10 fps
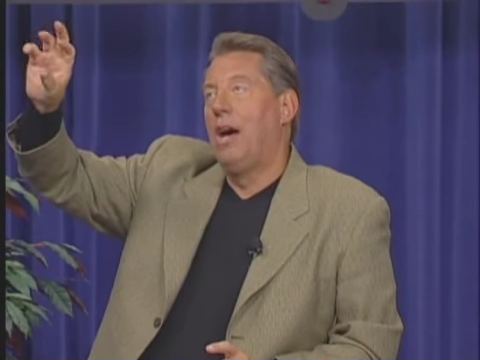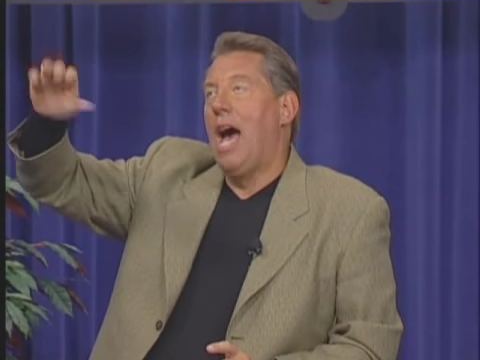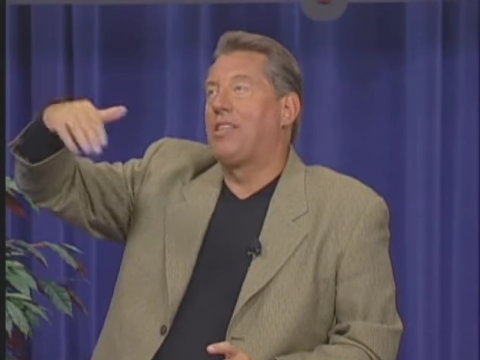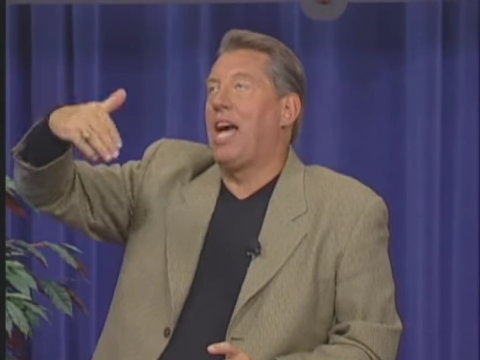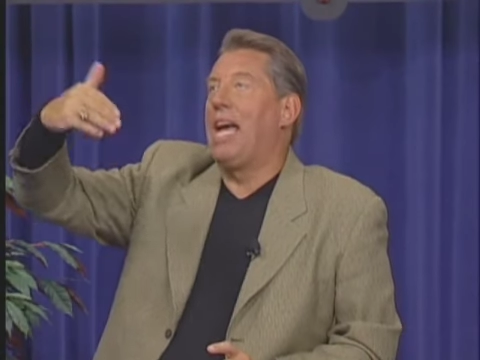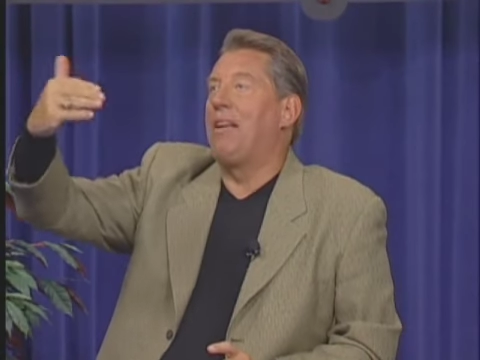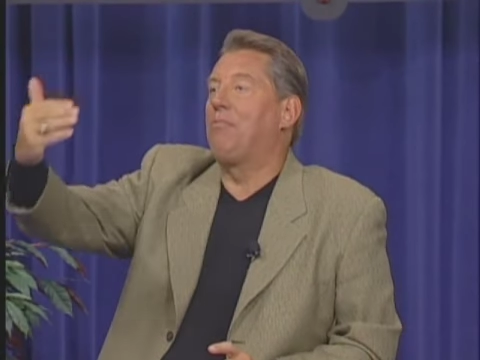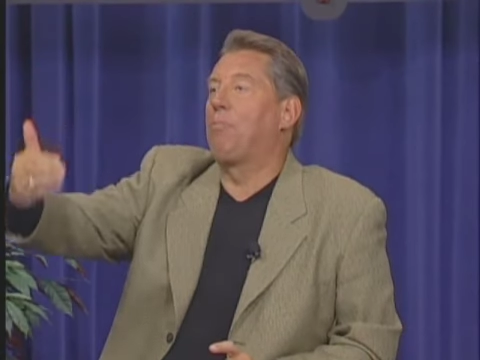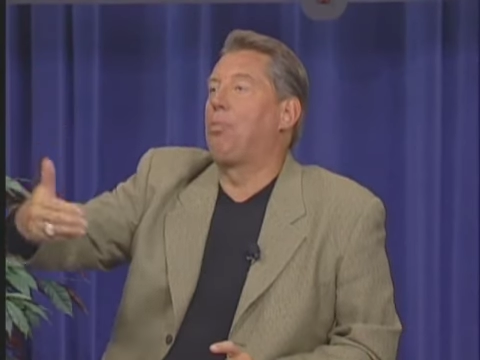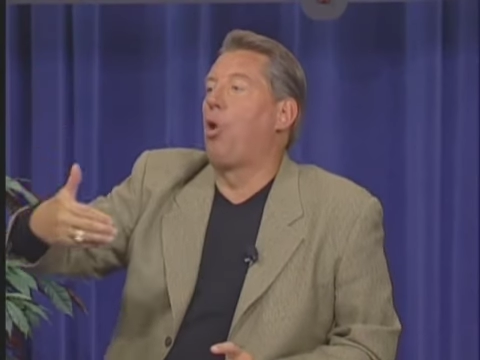as I
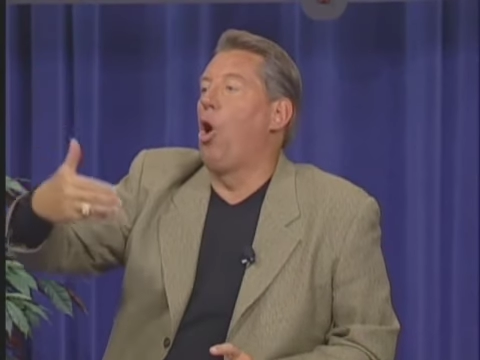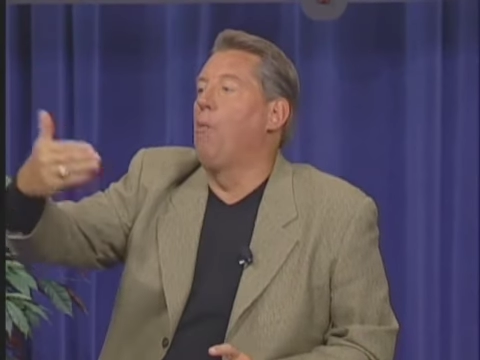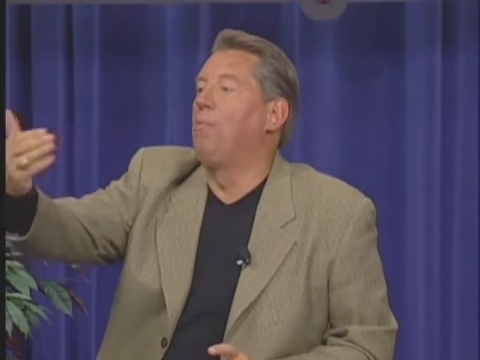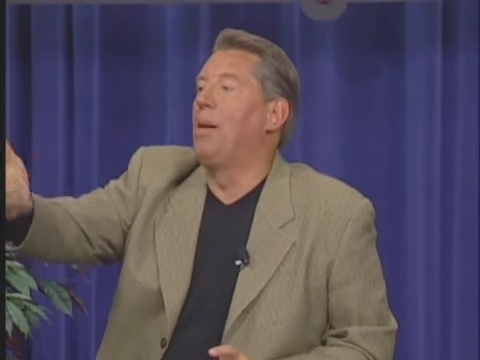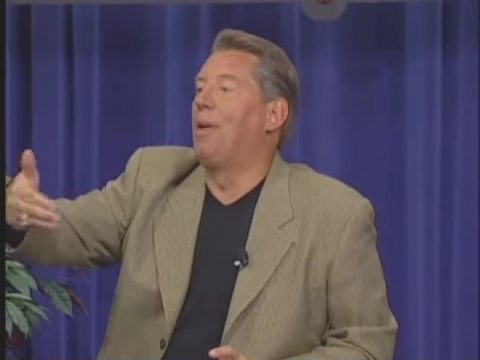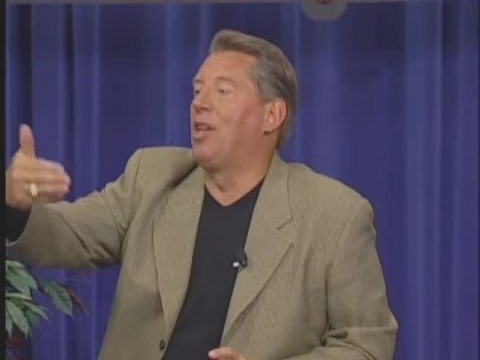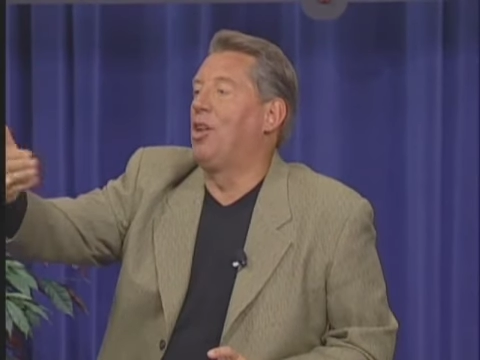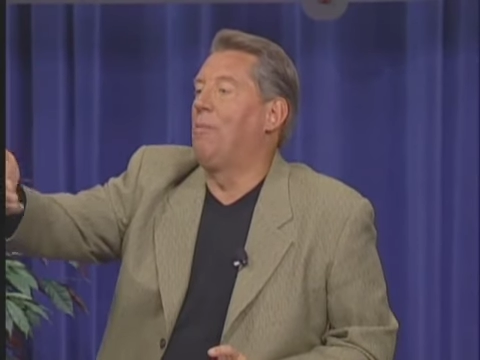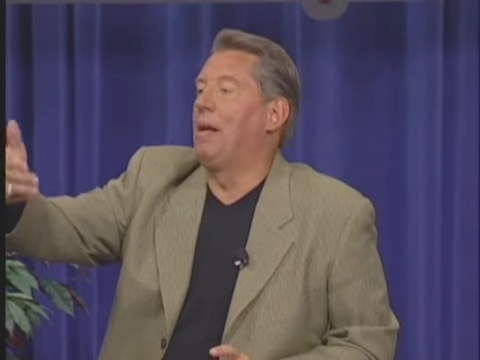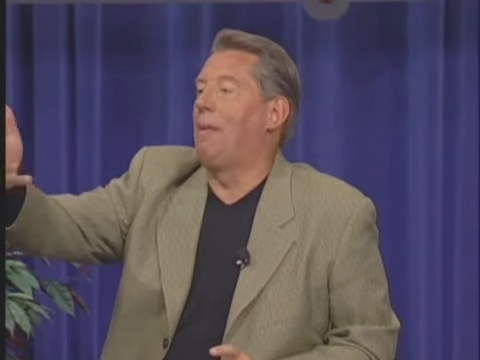probed them a
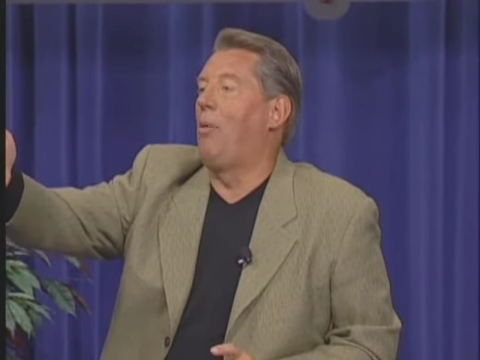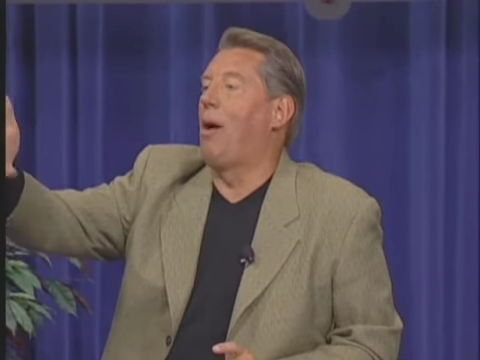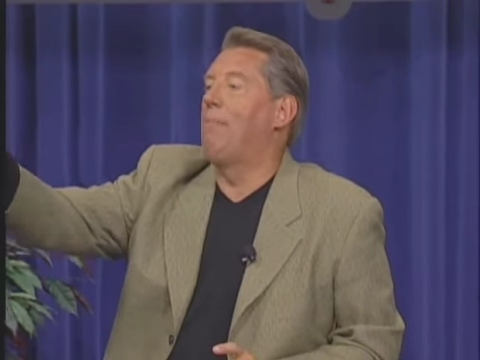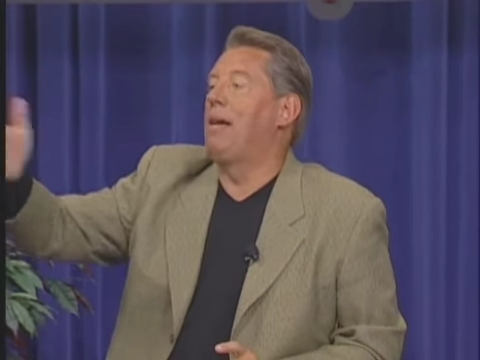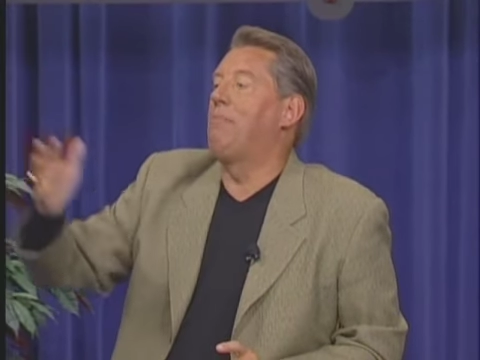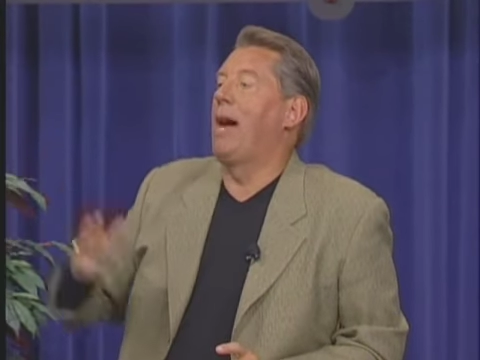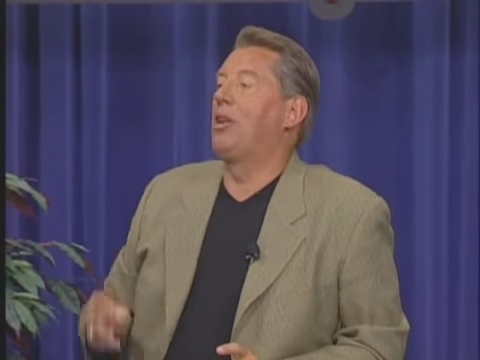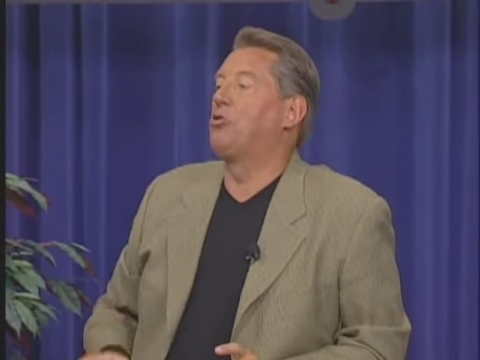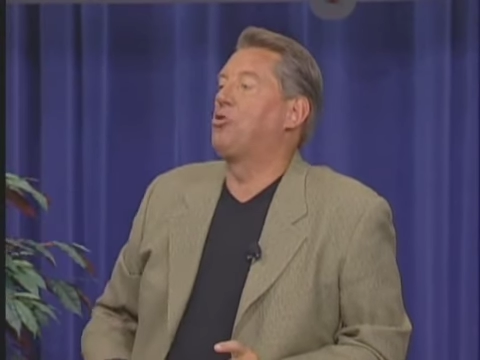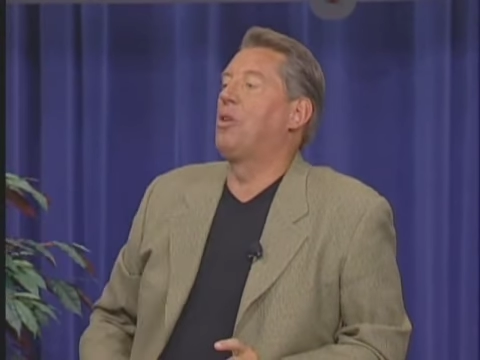little bit about what made
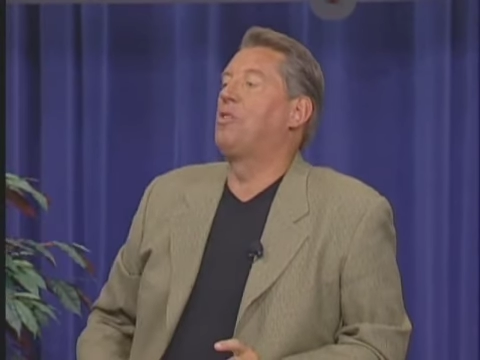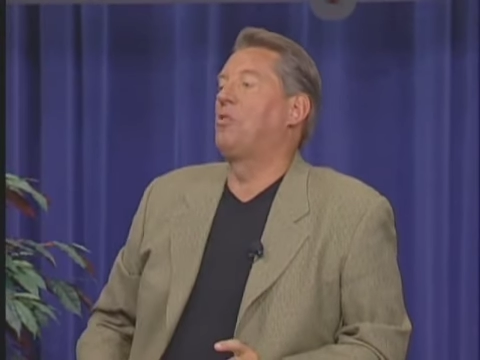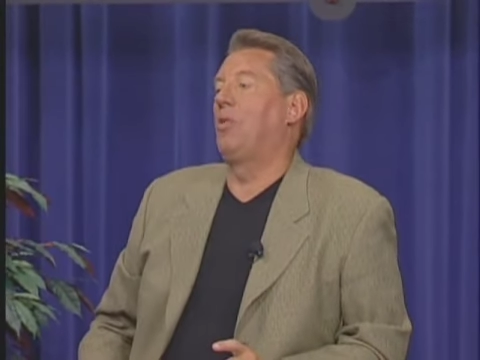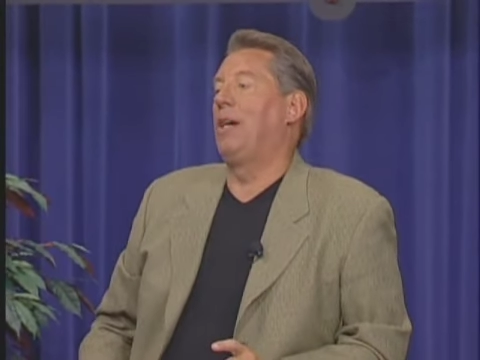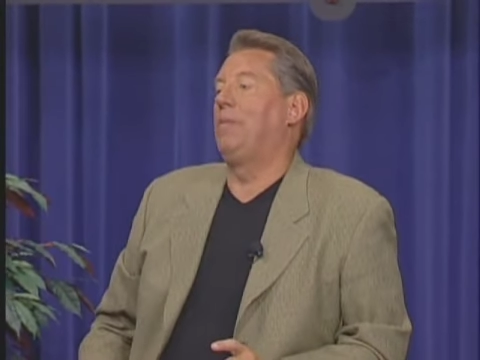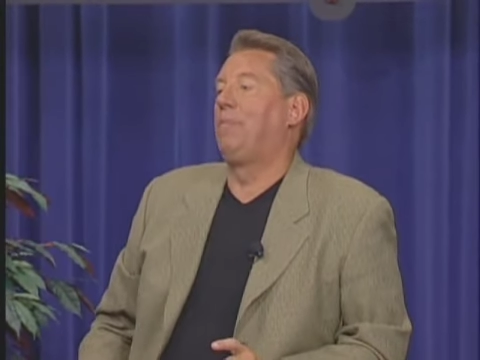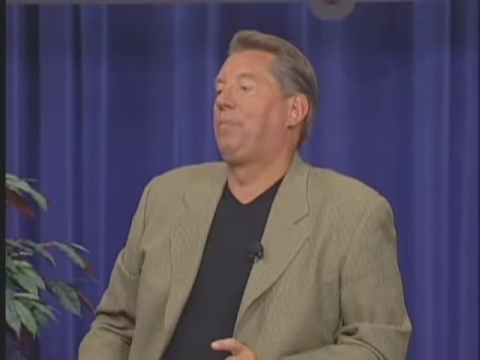Michael Jordan great,